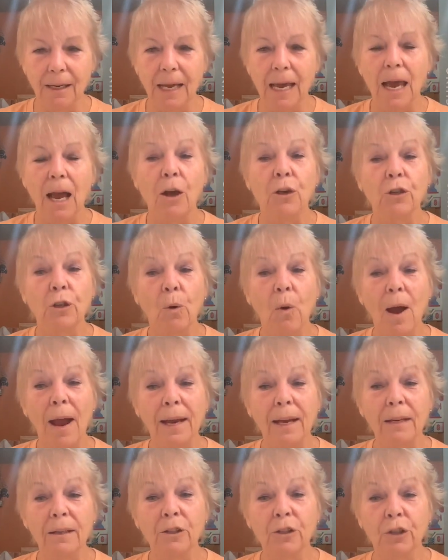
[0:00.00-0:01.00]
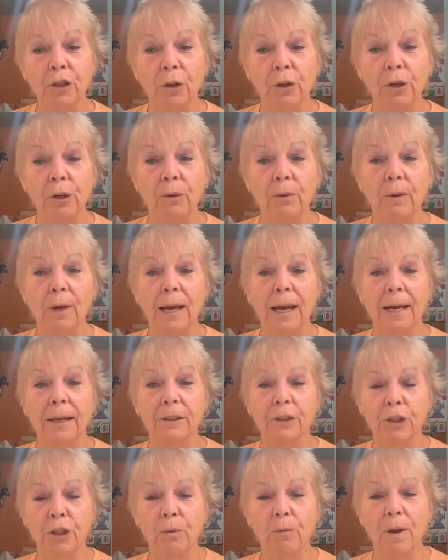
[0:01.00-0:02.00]
So I can show you,
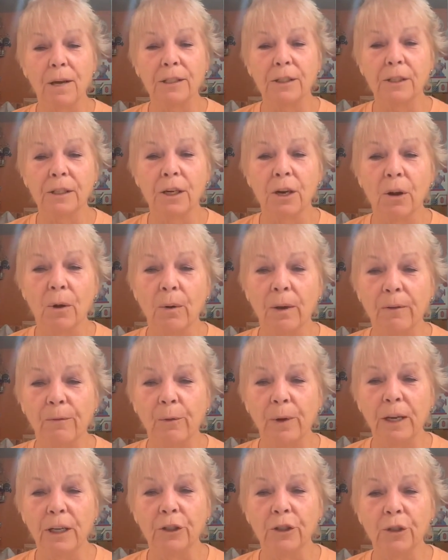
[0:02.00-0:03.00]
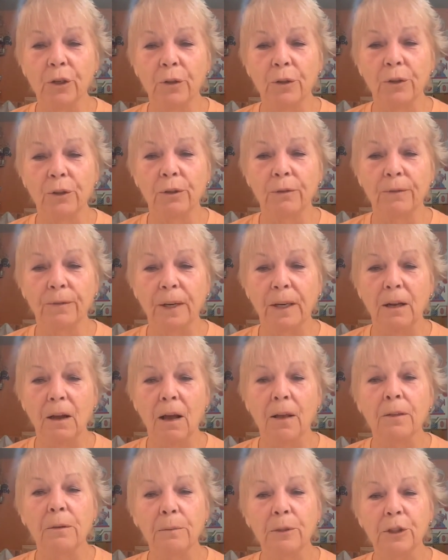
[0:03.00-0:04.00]
she wants to know if we could show the new feed
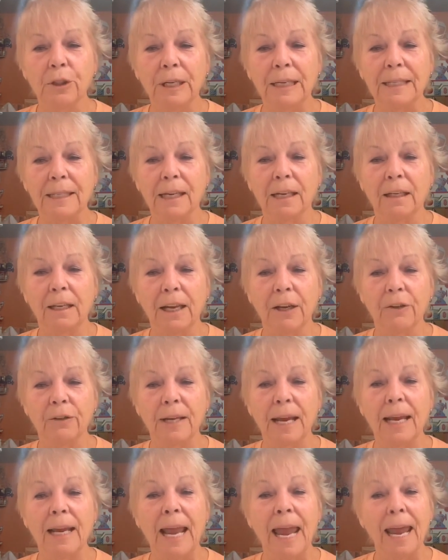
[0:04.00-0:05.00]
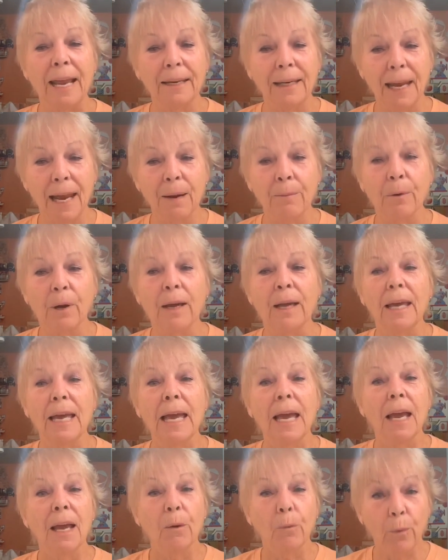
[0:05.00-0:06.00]
on the machines at a later date and camera.
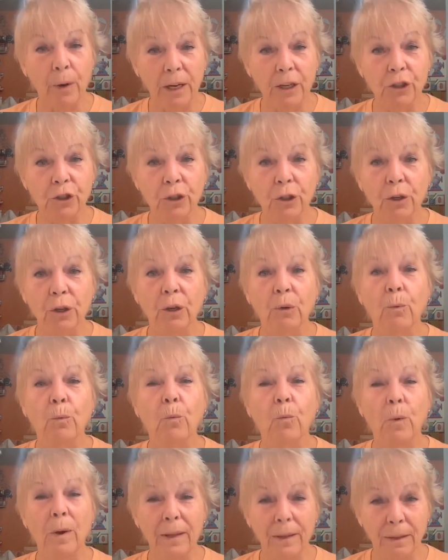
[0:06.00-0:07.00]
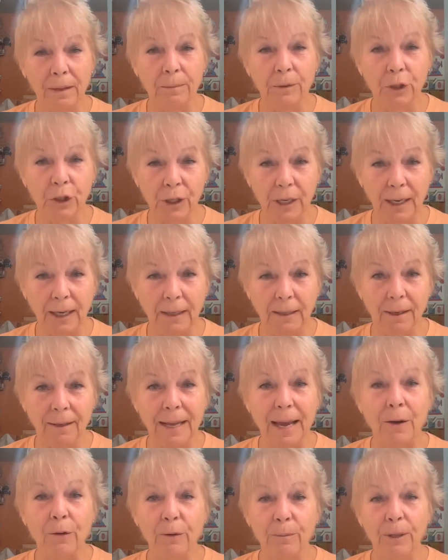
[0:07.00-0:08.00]
We can show you with the machine.
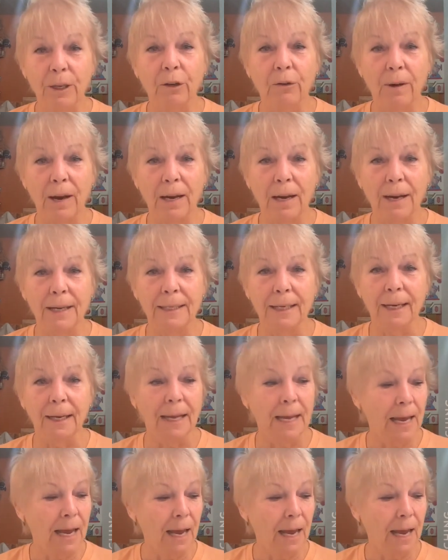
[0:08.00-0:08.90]
That would be a great idea.